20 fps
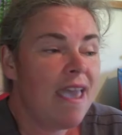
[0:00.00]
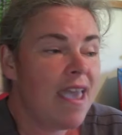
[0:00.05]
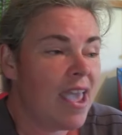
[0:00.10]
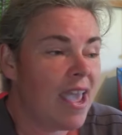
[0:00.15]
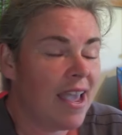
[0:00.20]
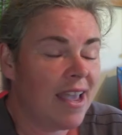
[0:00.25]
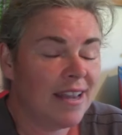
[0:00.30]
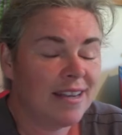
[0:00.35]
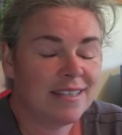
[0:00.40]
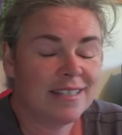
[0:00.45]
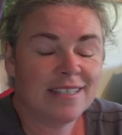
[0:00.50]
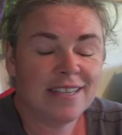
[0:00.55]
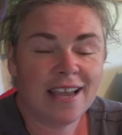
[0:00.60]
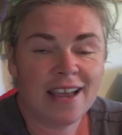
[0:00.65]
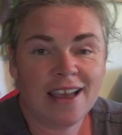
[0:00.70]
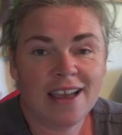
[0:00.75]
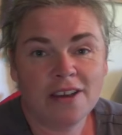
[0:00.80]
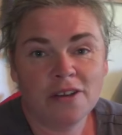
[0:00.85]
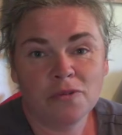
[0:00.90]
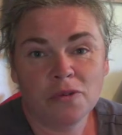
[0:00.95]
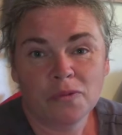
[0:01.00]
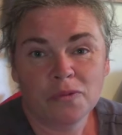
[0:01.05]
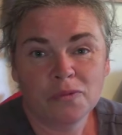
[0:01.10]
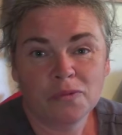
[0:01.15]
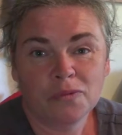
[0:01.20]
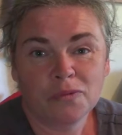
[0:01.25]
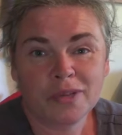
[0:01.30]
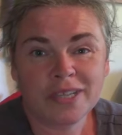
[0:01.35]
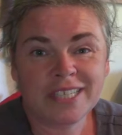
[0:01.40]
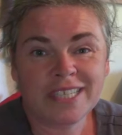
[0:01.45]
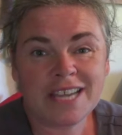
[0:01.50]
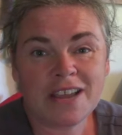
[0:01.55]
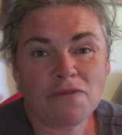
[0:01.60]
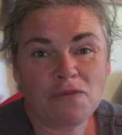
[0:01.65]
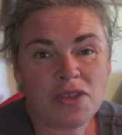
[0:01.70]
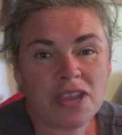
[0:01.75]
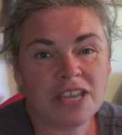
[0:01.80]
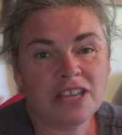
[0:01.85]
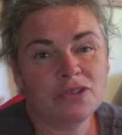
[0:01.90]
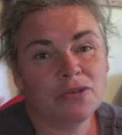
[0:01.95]
And uh, we'll see if
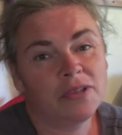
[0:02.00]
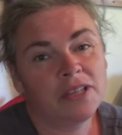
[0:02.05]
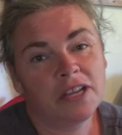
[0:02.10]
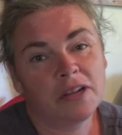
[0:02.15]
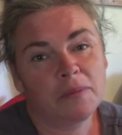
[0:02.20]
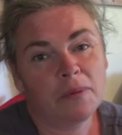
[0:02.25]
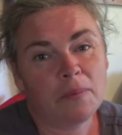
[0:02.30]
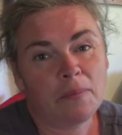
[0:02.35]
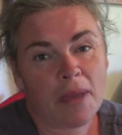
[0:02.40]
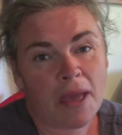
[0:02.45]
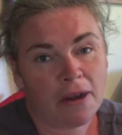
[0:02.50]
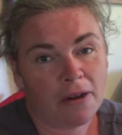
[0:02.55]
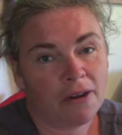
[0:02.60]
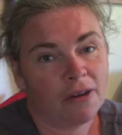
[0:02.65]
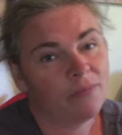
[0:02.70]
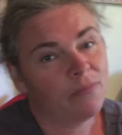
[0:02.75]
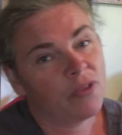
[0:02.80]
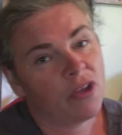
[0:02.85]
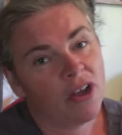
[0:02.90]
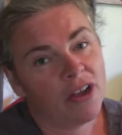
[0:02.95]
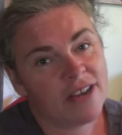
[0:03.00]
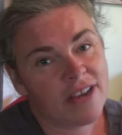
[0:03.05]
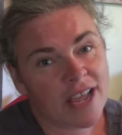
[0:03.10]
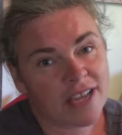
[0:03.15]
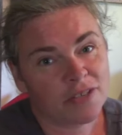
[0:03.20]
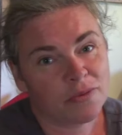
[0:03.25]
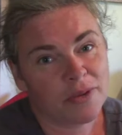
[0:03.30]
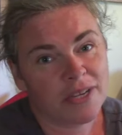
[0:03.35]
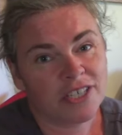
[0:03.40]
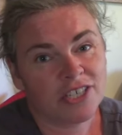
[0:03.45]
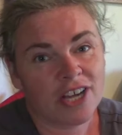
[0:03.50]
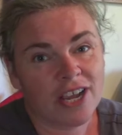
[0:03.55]
we can do a little bit better on next week's